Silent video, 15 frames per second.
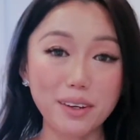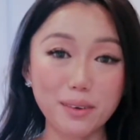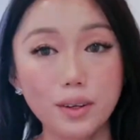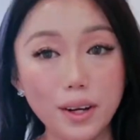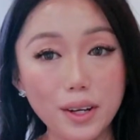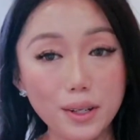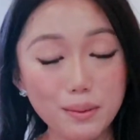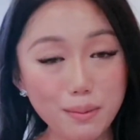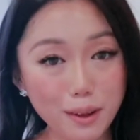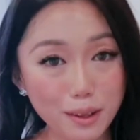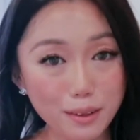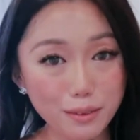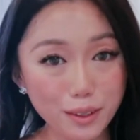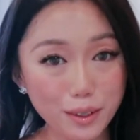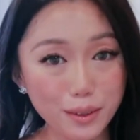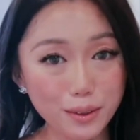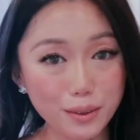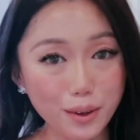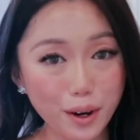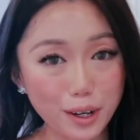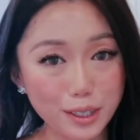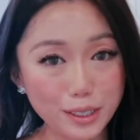So I hope all of
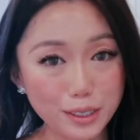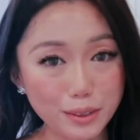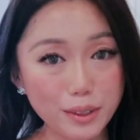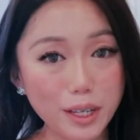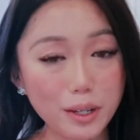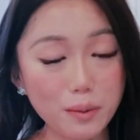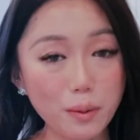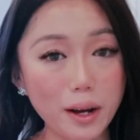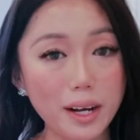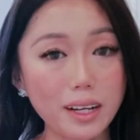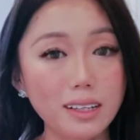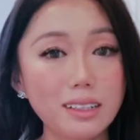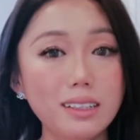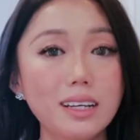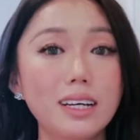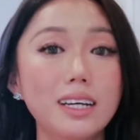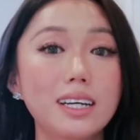you are doing well.